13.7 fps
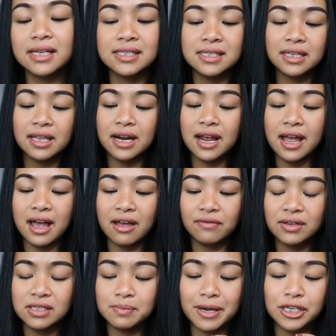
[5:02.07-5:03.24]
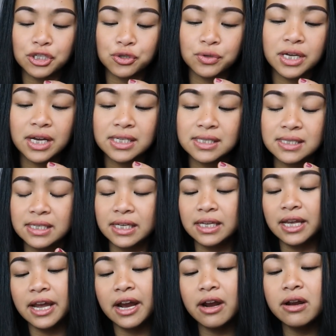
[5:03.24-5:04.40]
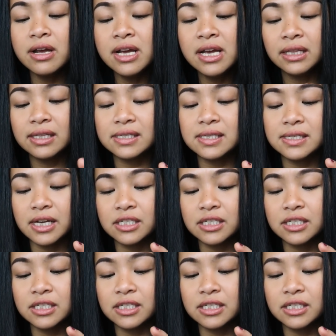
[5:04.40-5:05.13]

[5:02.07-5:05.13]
next thing that I have is by Tree Hut Skincare. This is